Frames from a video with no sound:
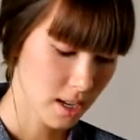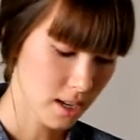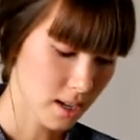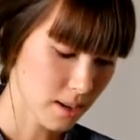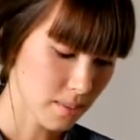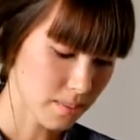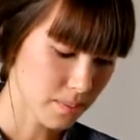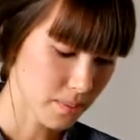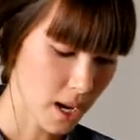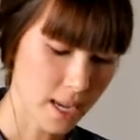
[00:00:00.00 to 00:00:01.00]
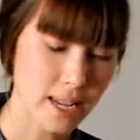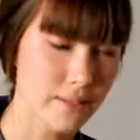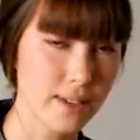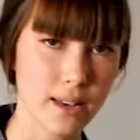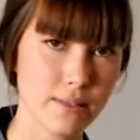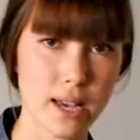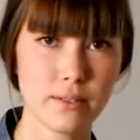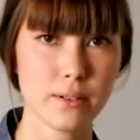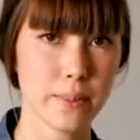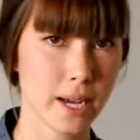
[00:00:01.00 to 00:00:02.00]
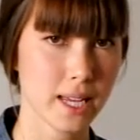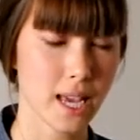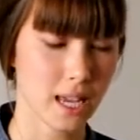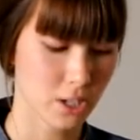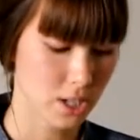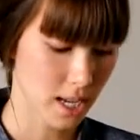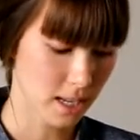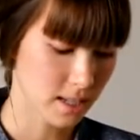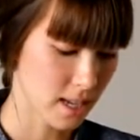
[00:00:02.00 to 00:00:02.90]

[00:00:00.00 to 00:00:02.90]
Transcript: I never ever buy caged eggs,